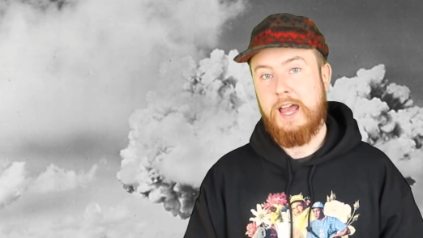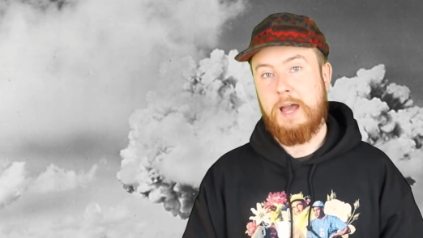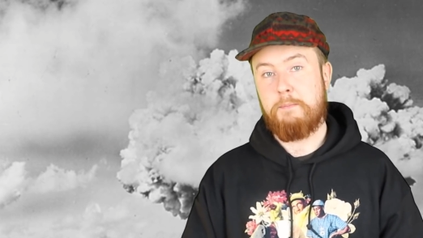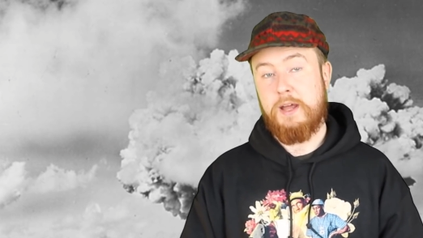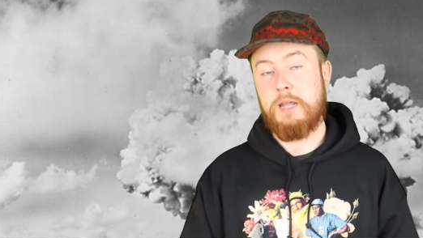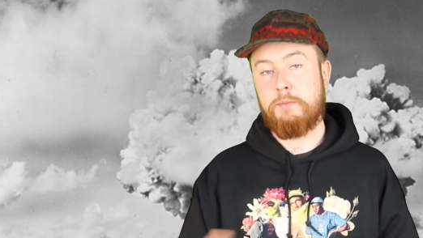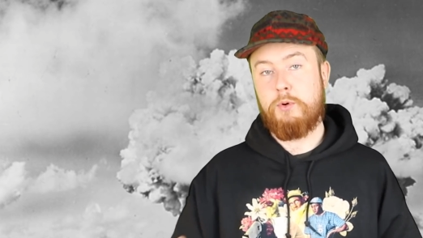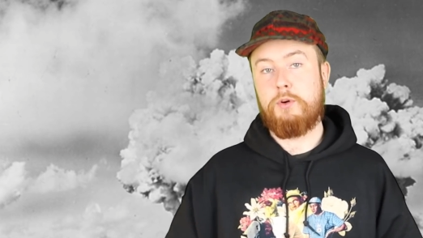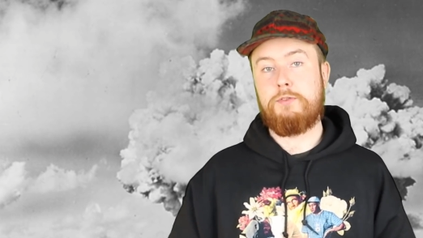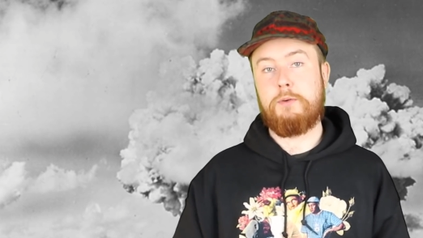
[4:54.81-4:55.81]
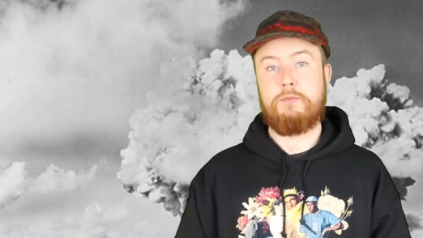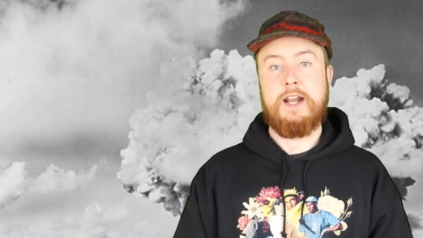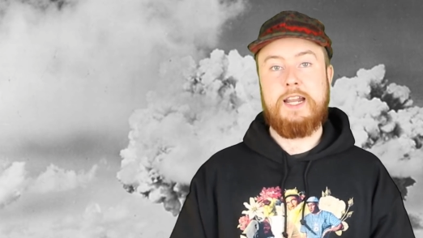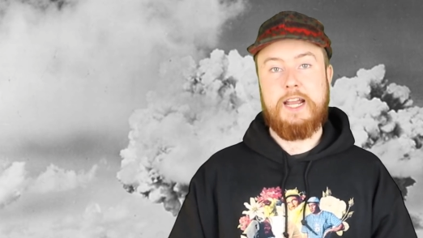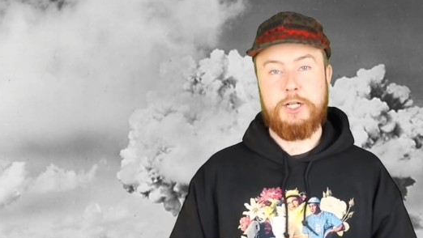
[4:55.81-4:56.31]
and many more from
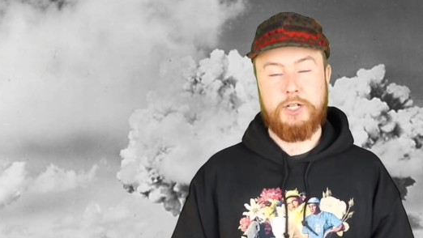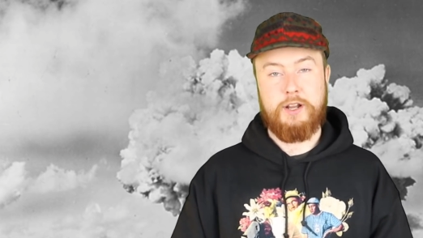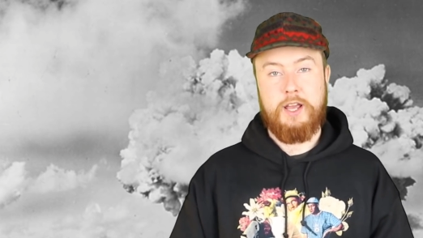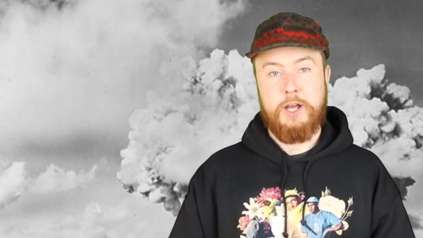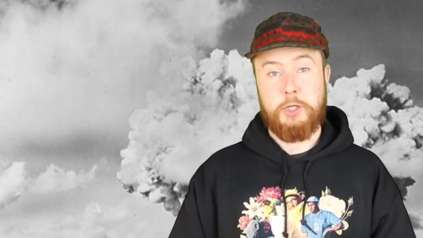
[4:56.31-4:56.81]
radiation.